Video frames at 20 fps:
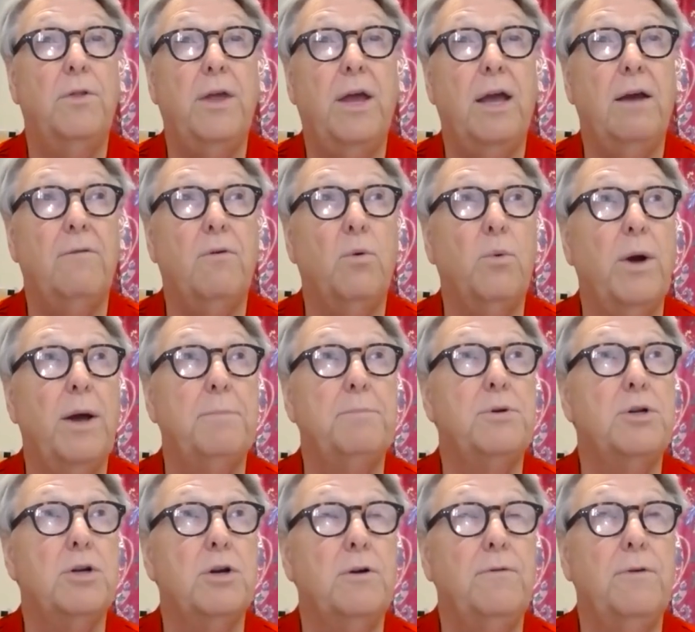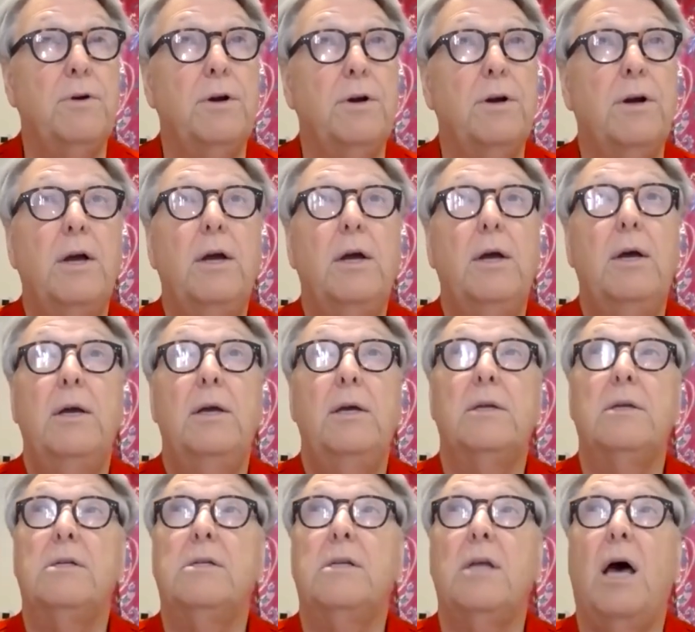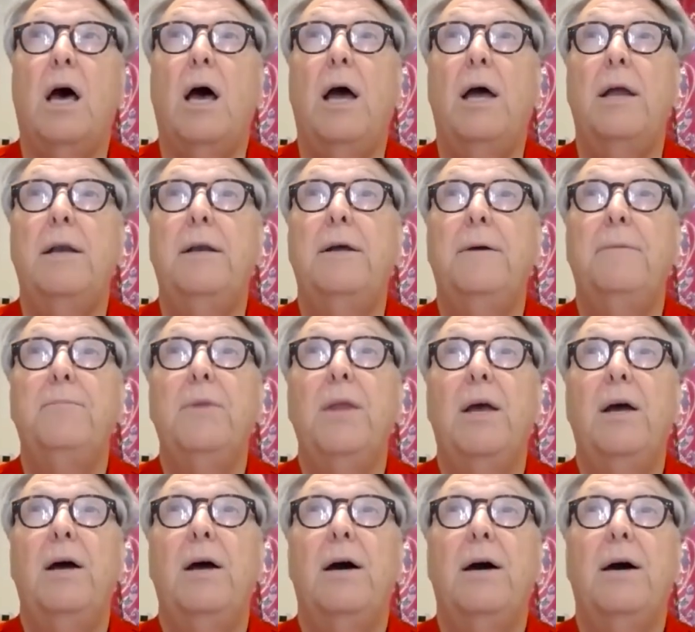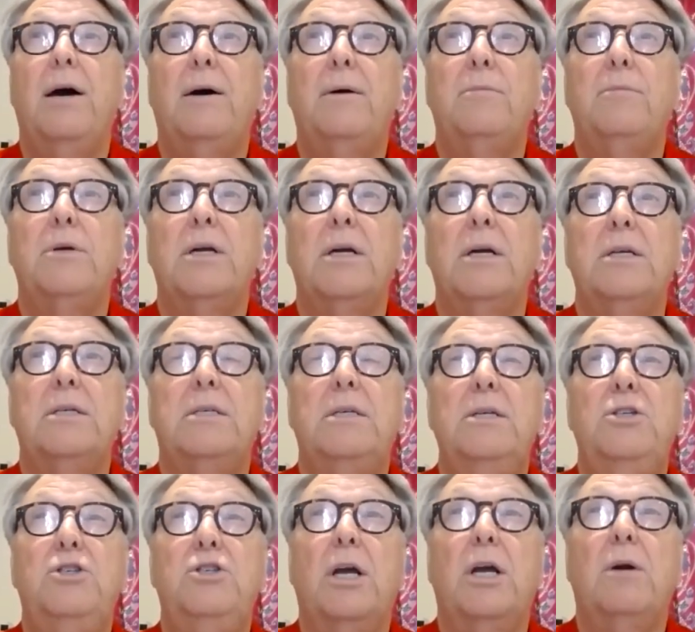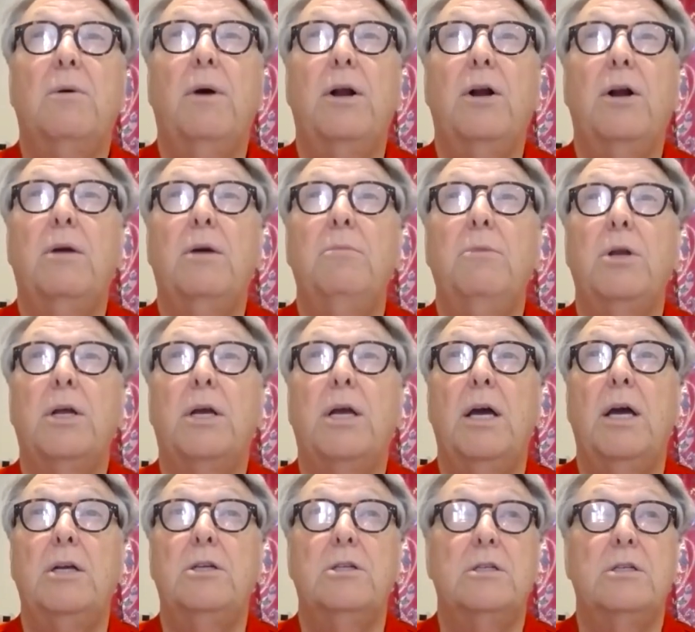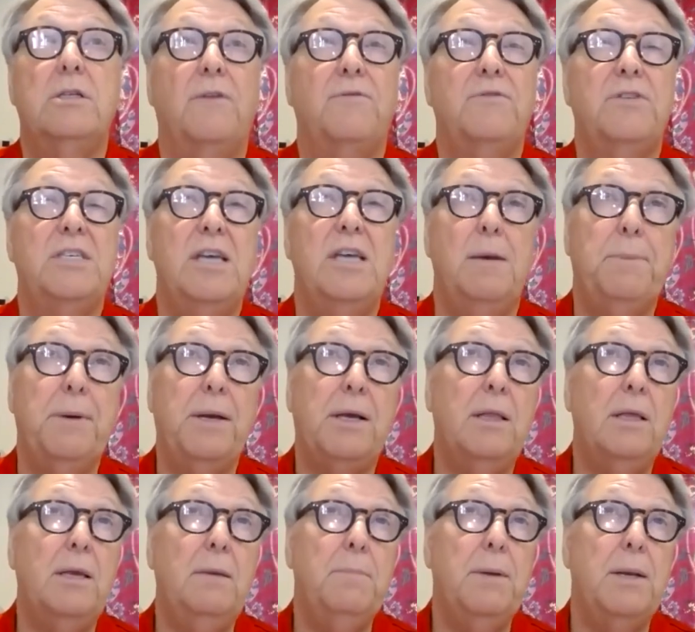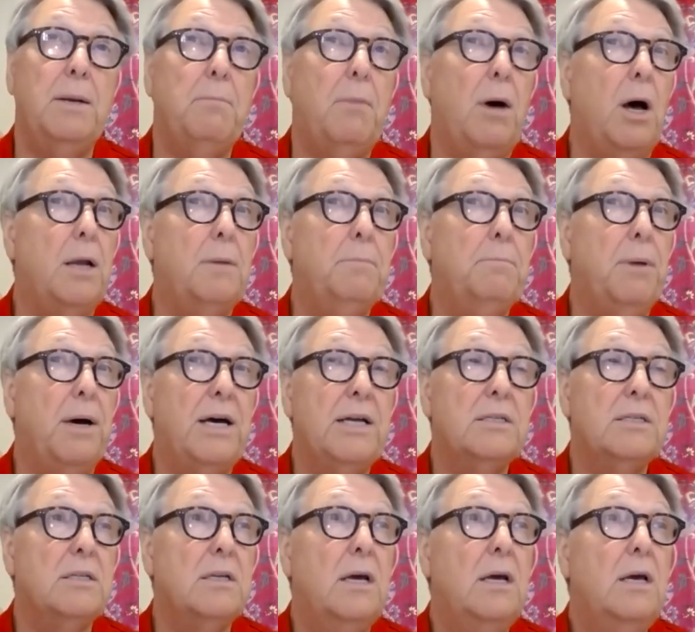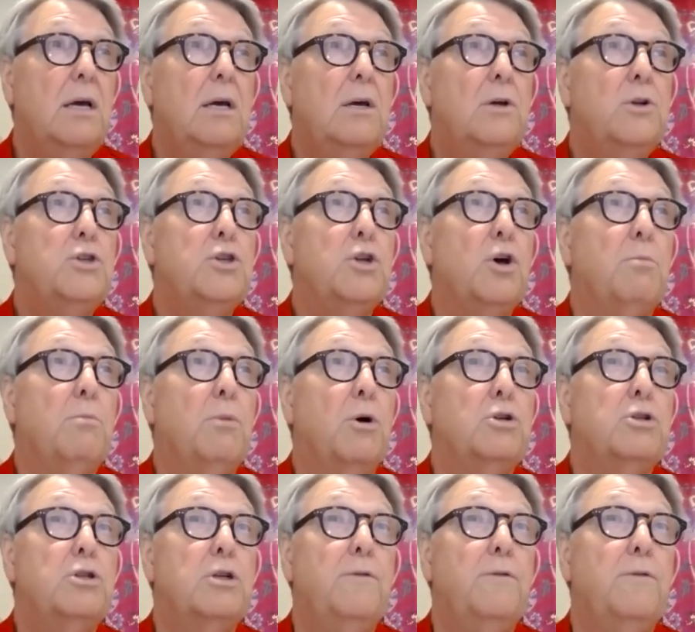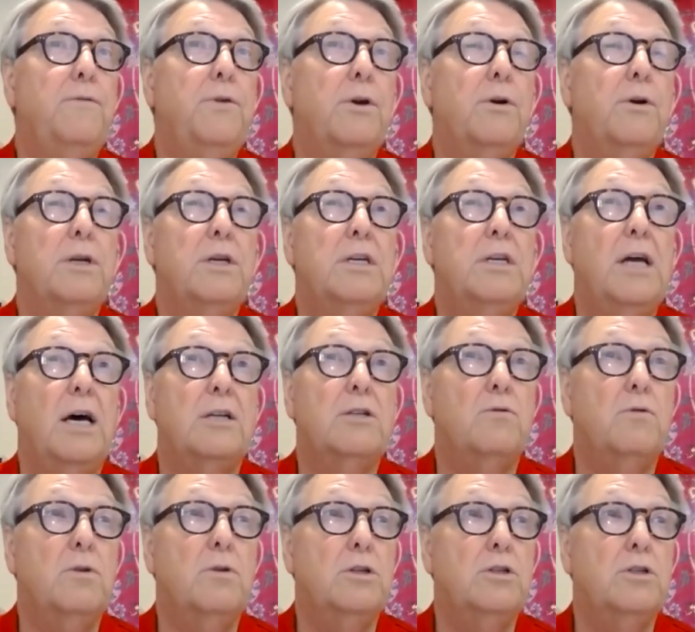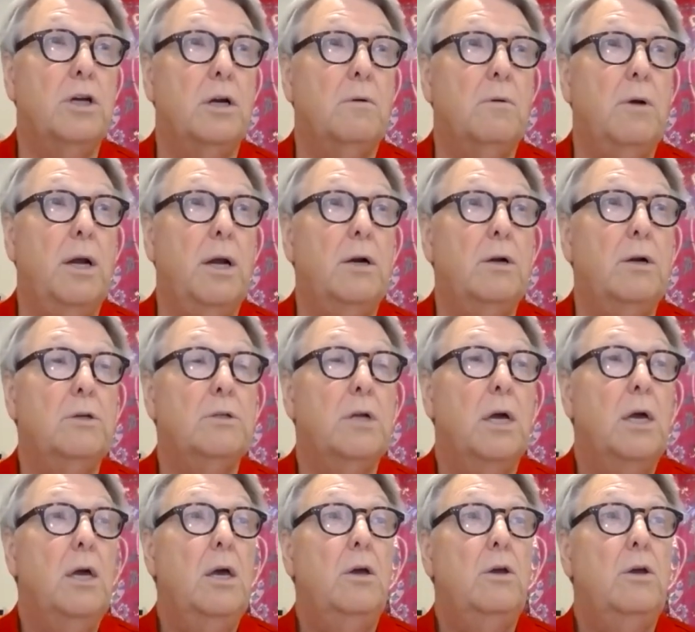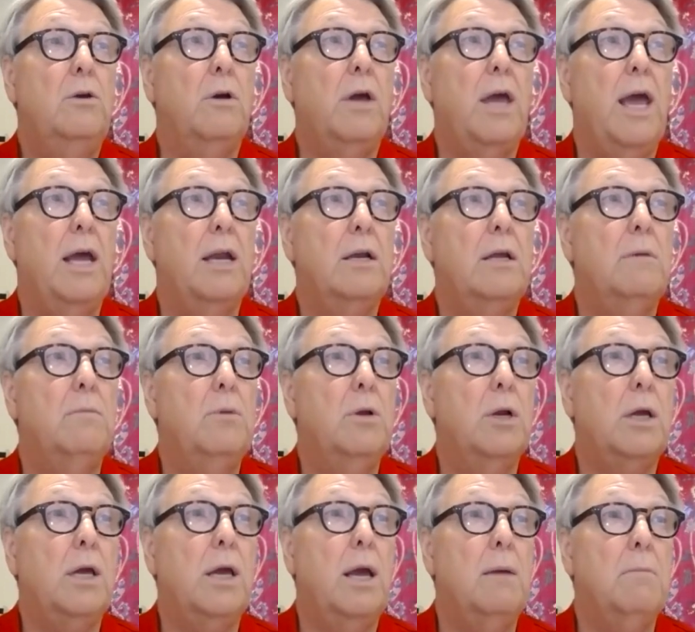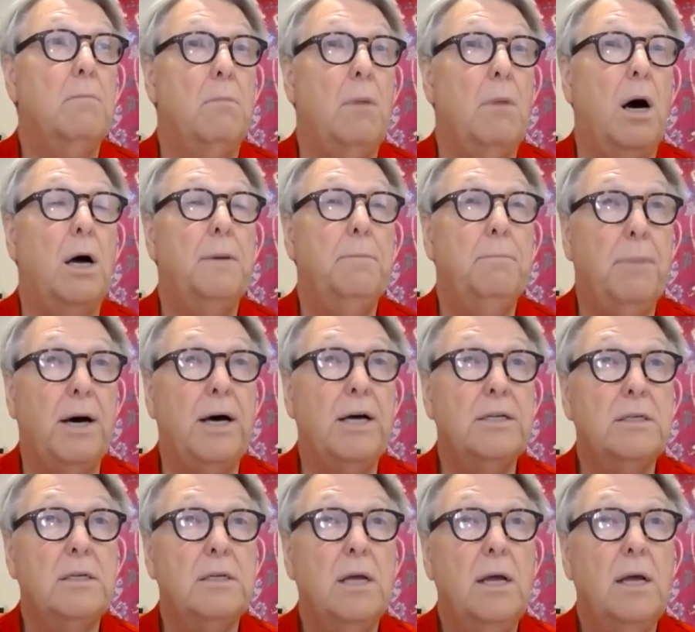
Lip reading: They have a web server inside. Generator communications have typically been Modbus. So most of your industrial generators, you can communicate Modbus.